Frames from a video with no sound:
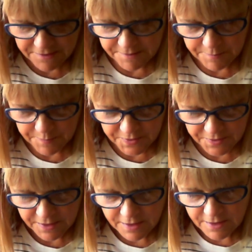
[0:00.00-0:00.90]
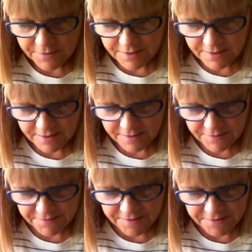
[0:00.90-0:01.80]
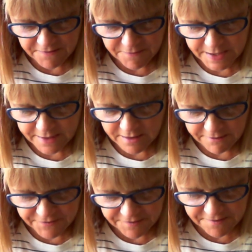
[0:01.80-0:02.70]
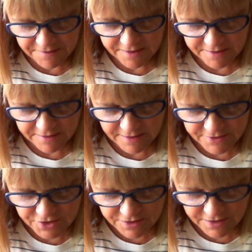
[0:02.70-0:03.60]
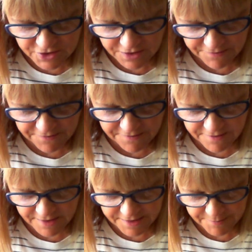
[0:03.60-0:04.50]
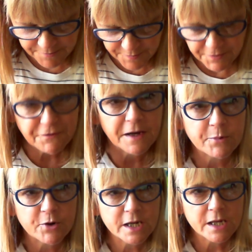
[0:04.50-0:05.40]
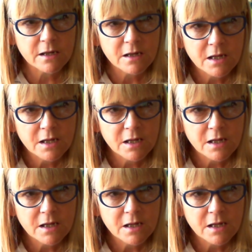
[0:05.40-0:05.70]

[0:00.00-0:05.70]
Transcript: them, but there's nothing to peel off inside. They're just fabric